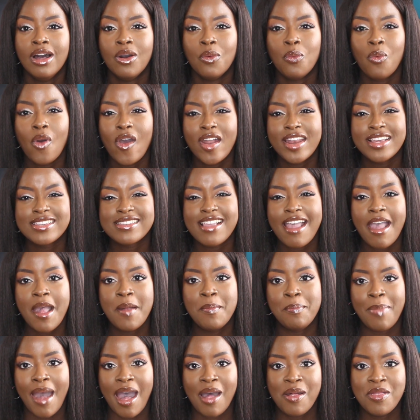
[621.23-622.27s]
what is it
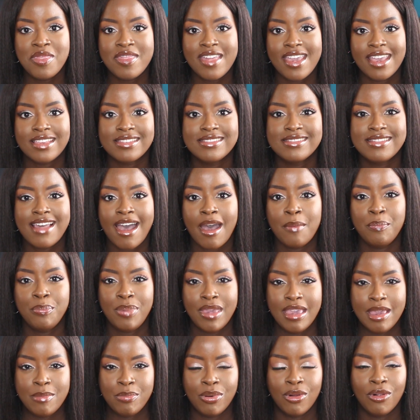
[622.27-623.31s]
about this that
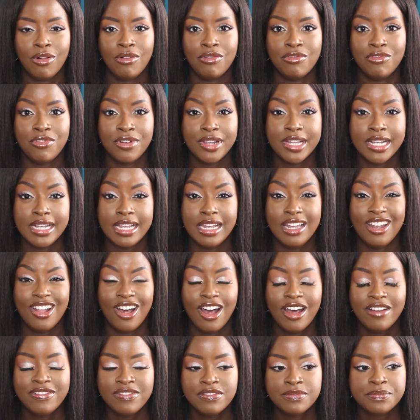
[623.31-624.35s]
people really
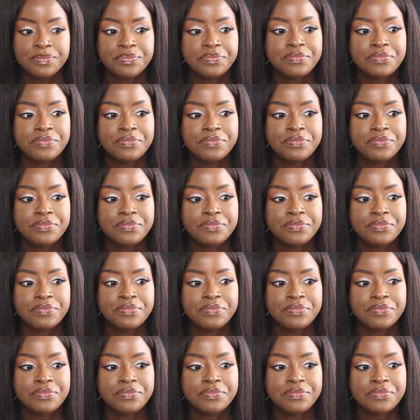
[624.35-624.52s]
love?